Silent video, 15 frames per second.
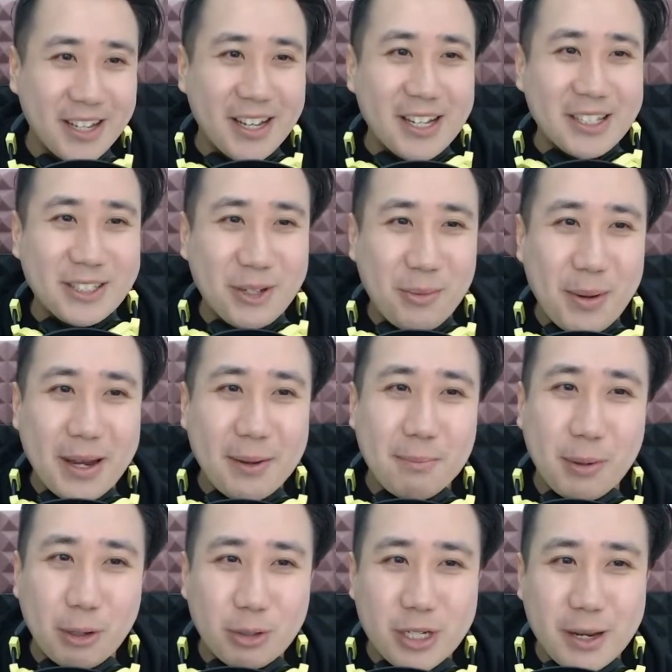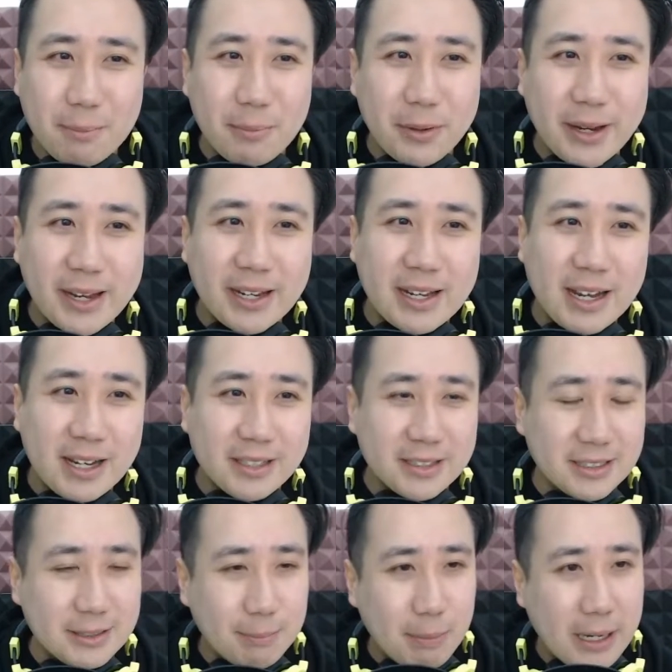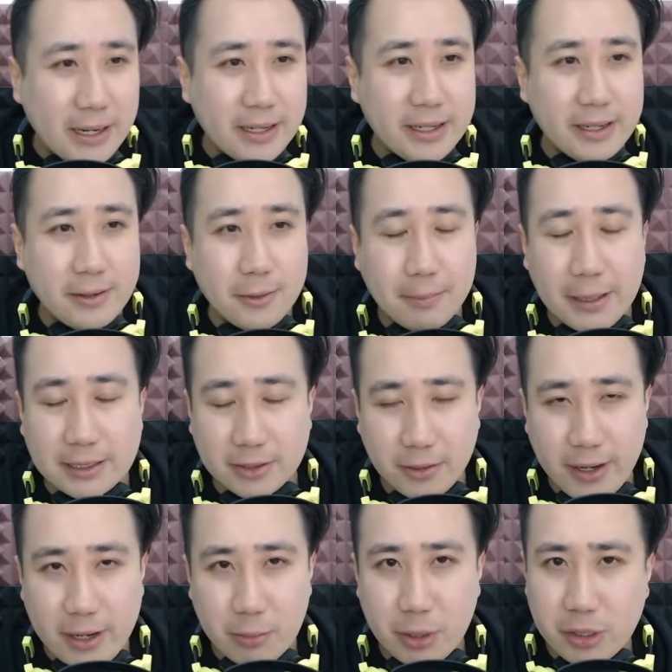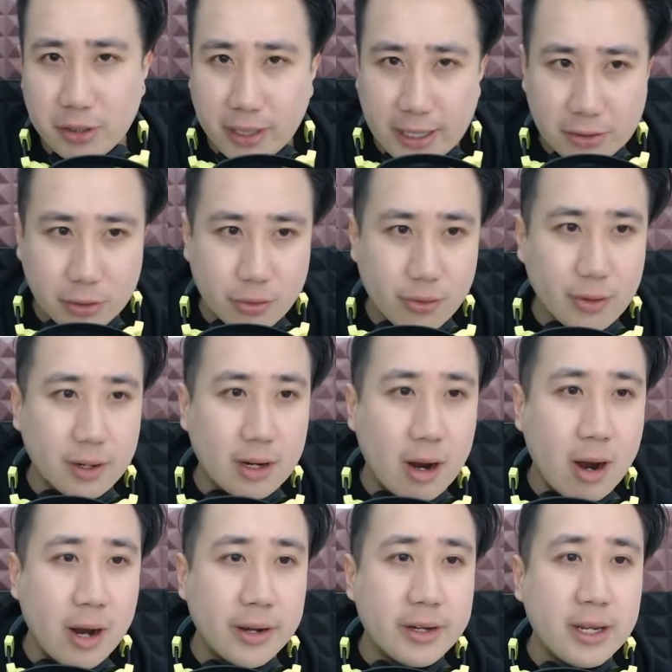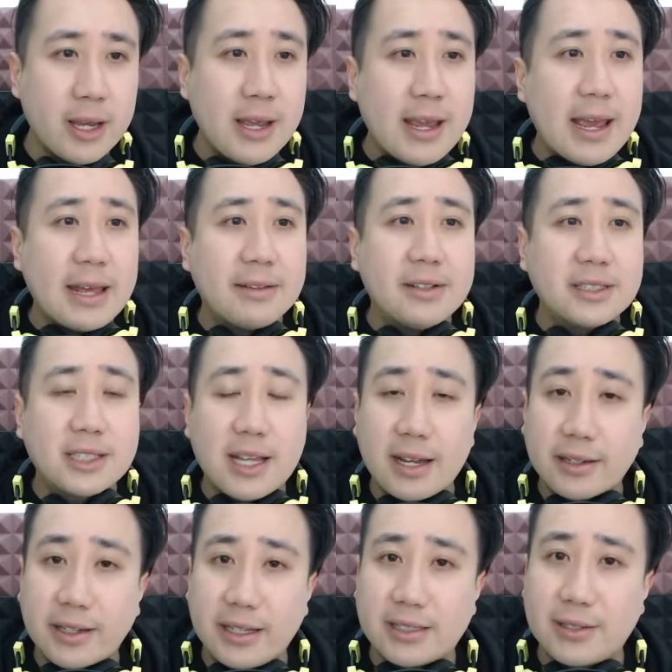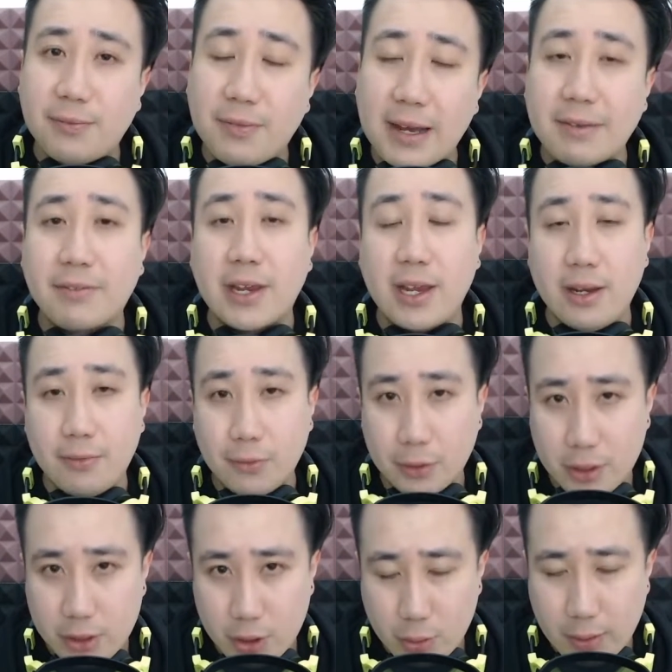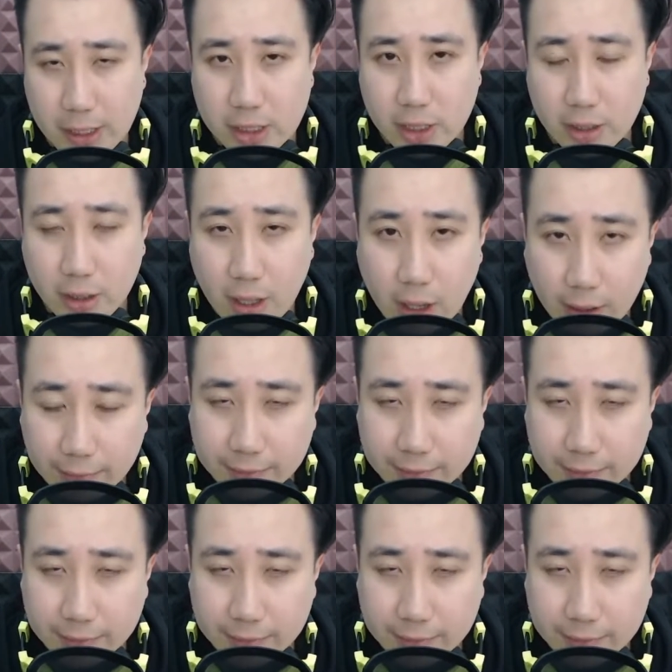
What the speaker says: so when a Boujack Brigade card is played in your battle area, you get to draw a card, and this card gets 5k for the duration of the